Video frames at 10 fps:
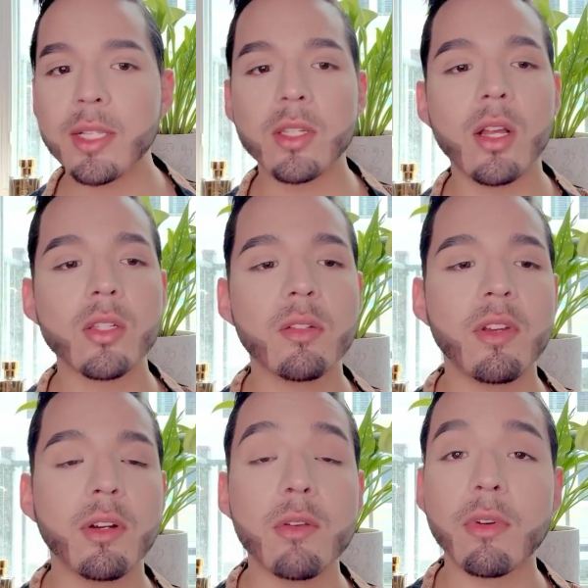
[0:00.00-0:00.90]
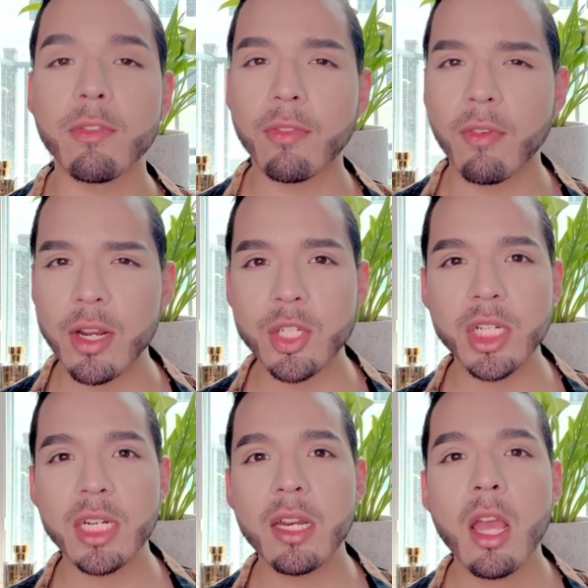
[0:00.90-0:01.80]
It's also very
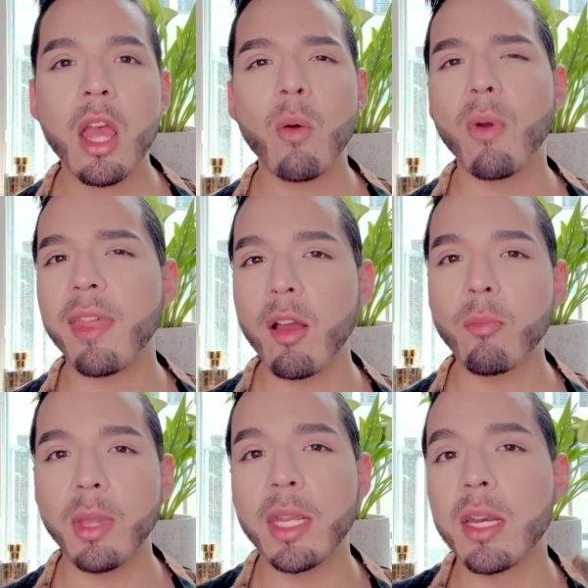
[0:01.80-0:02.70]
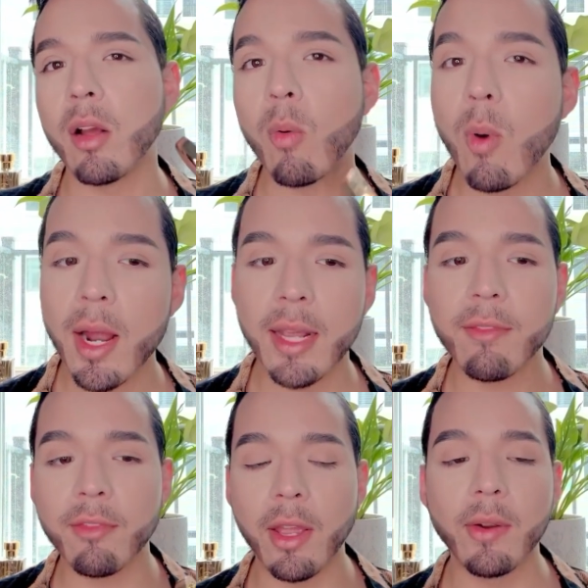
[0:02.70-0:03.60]
refreshing without being an aquatic
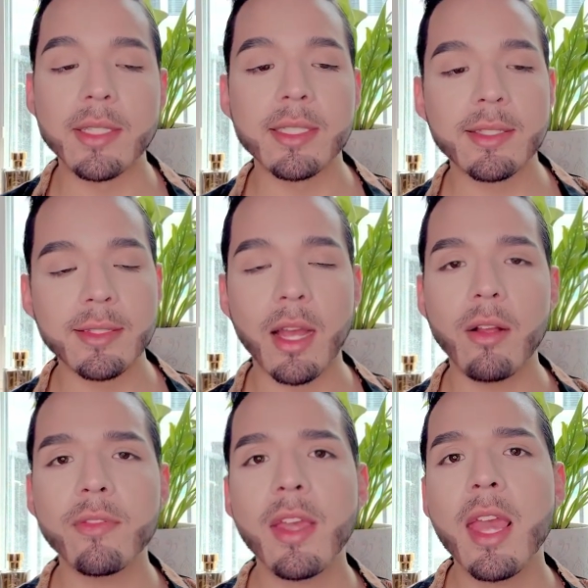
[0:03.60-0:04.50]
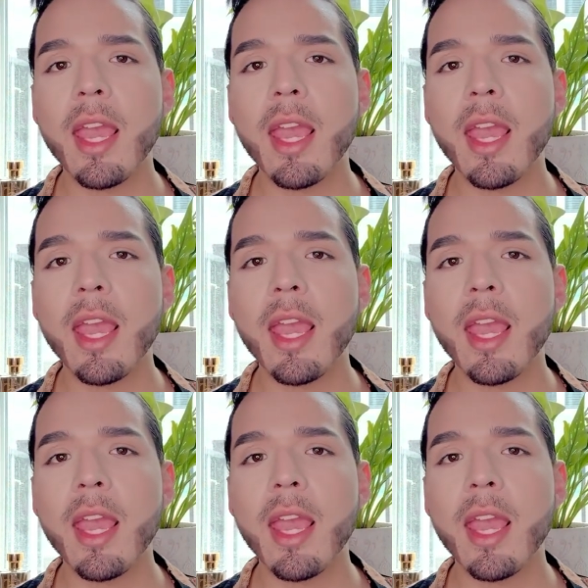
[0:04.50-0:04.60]
fragrance itself.